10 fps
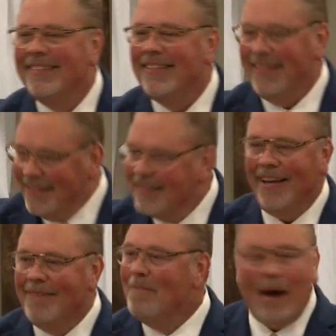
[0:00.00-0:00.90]

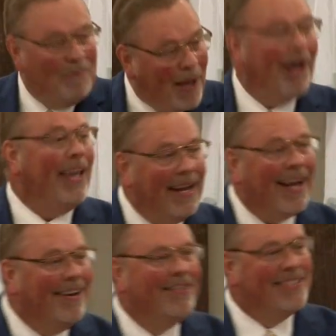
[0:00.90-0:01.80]
See, in my pocket.
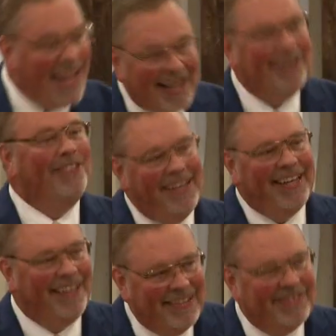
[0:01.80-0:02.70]
I know exactly where
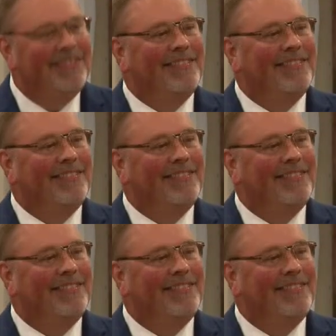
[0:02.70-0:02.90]
that goes.